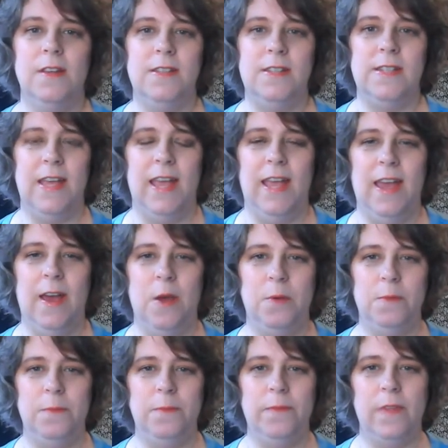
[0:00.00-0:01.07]
say, yeah,
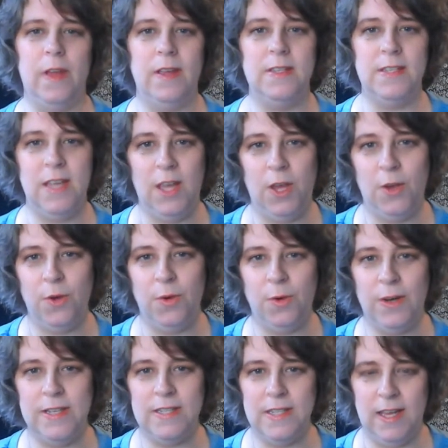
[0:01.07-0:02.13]
I see you,
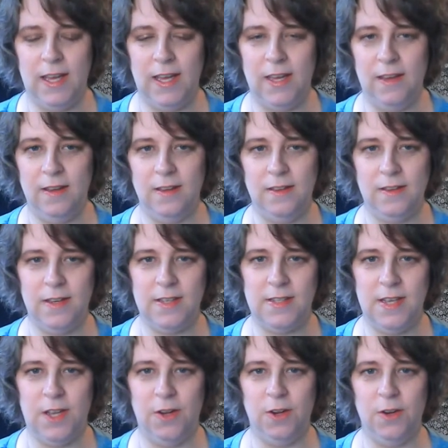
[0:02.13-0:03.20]
I see
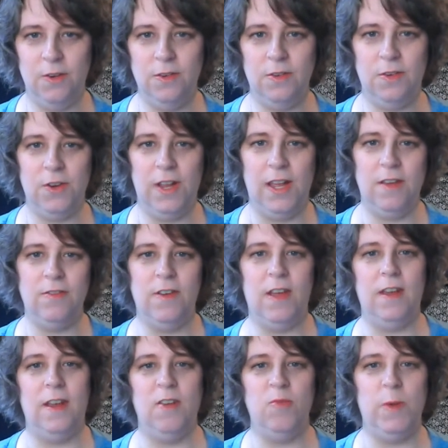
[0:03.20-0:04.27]
your grief,
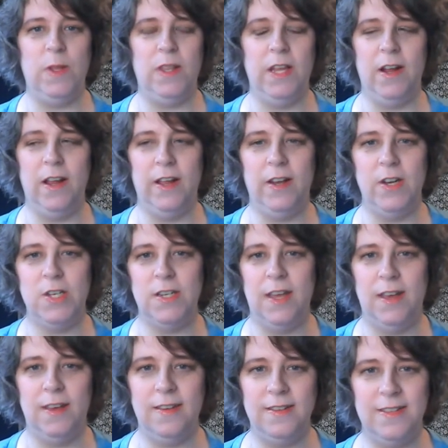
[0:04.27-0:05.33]
and I've been there, I
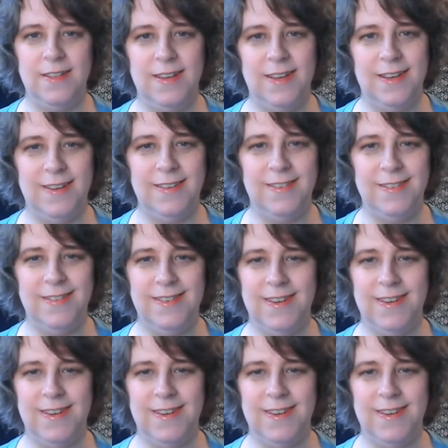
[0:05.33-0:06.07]
understand, and